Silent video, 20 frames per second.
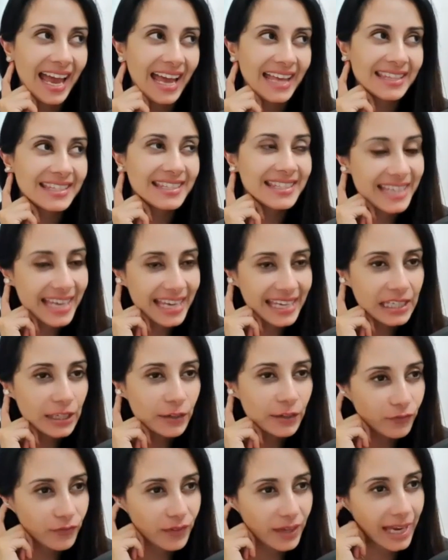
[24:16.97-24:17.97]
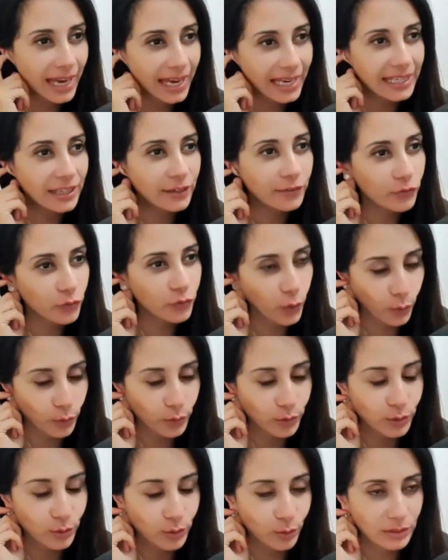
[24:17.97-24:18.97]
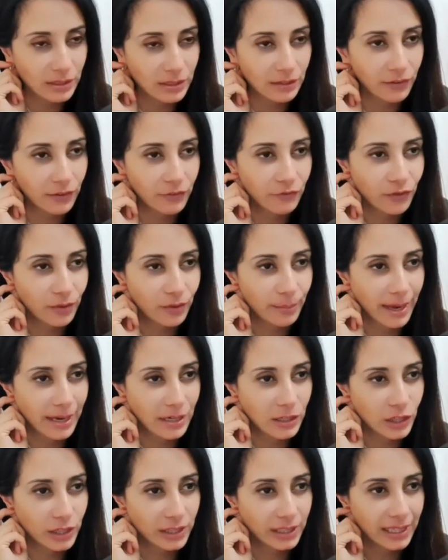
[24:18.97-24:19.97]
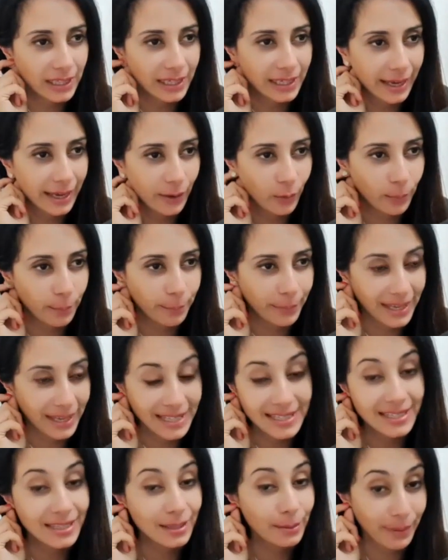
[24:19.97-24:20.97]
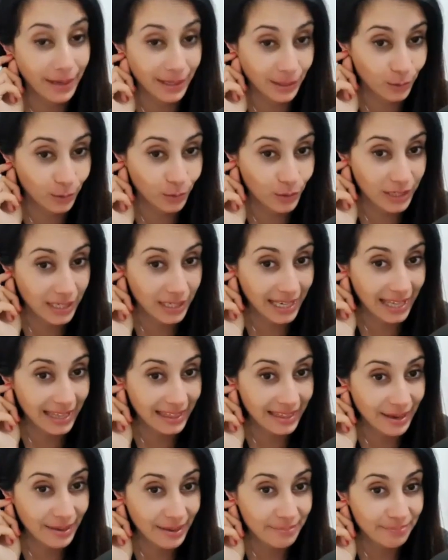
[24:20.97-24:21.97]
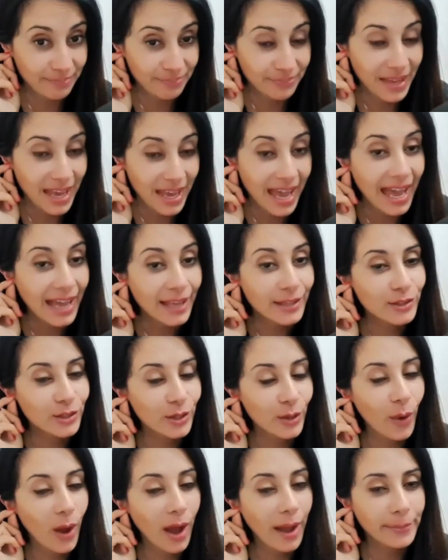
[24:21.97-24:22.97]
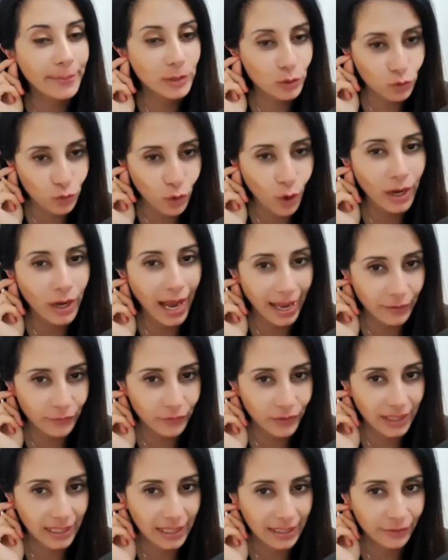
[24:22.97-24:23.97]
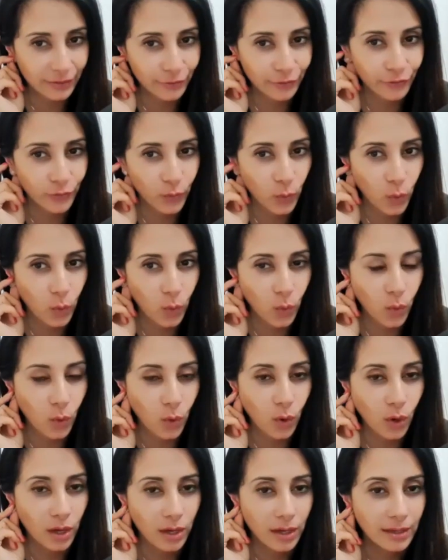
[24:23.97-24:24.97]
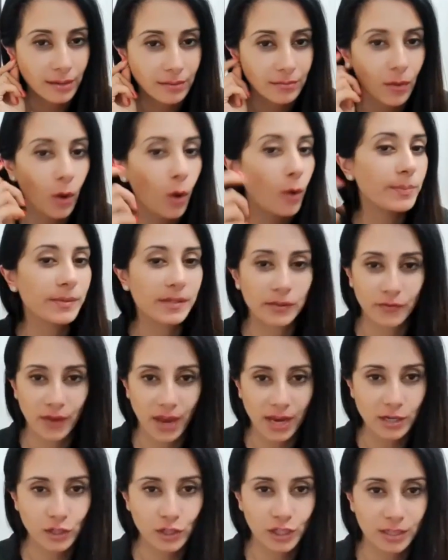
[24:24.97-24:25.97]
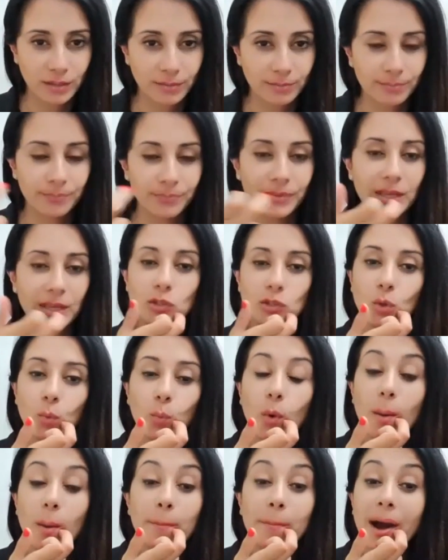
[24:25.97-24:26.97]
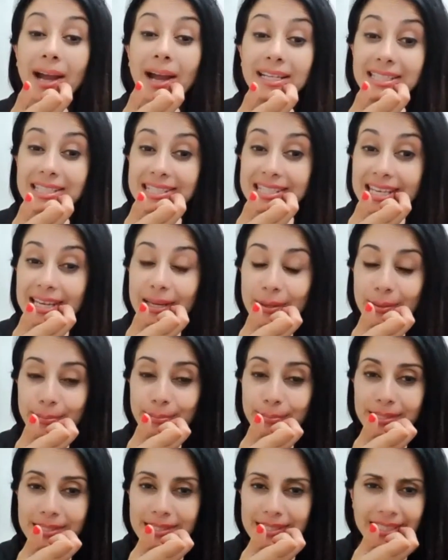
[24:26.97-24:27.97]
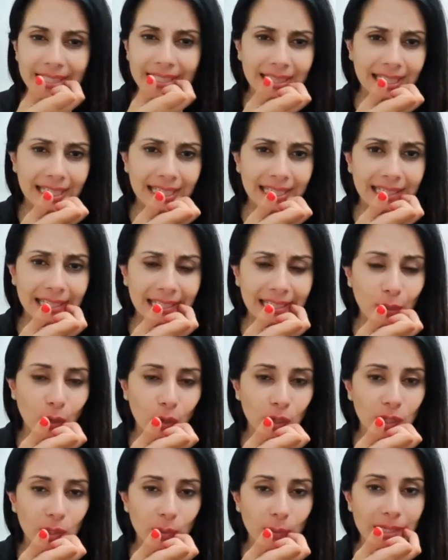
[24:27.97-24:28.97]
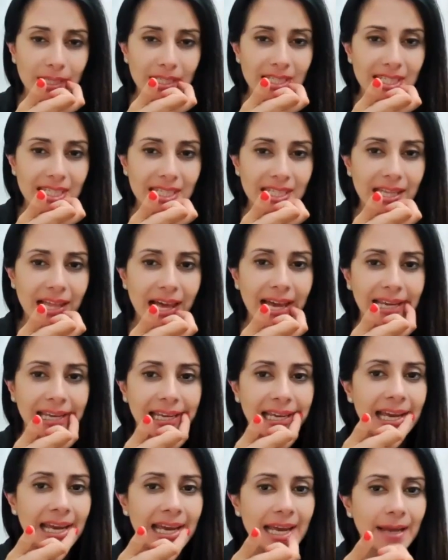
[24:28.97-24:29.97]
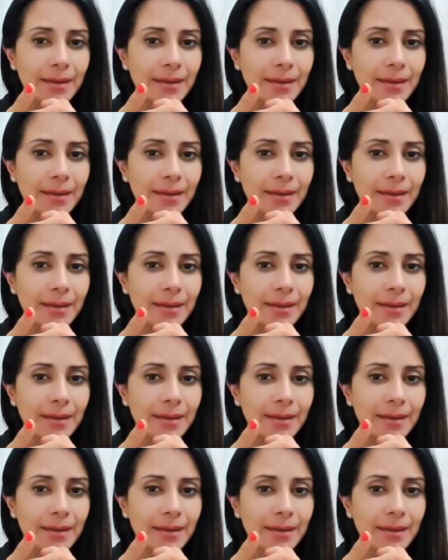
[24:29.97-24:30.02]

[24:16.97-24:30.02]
and seeing if any of those sorts of information can help piece the puzzle together. And so I'm a strong advocate for observation. And so what might seem silly and innocuous, like